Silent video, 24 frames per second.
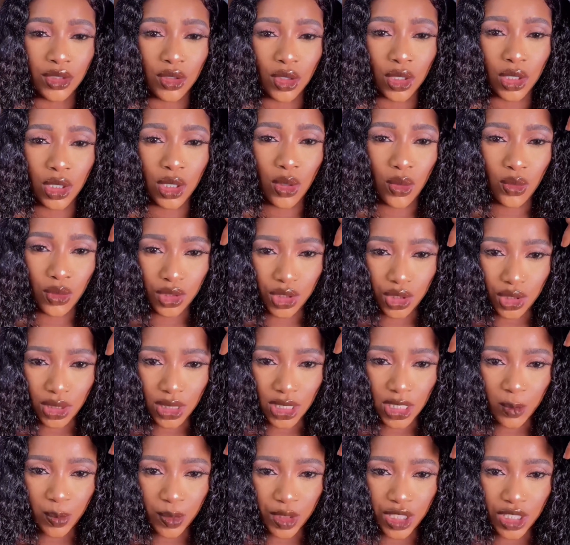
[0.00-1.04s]
closures,
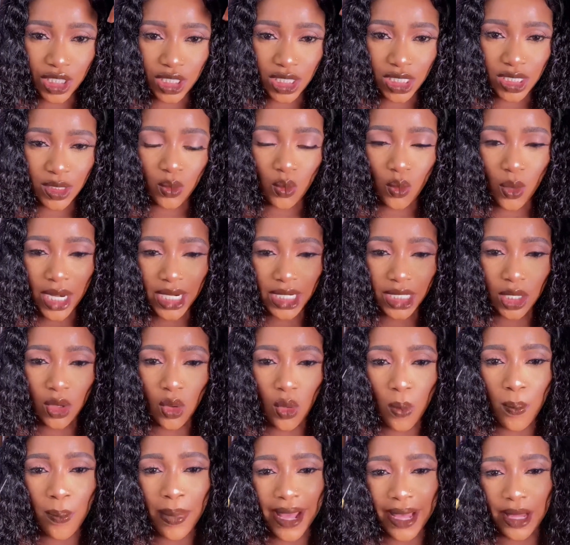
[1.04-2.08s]
especially when they
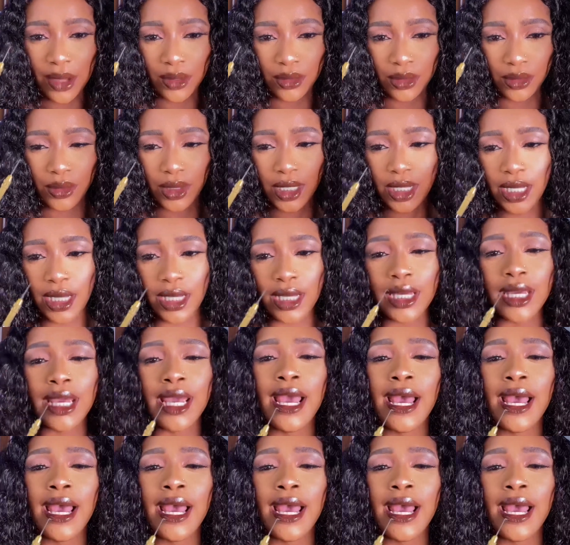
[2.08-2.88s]
go bald, okay.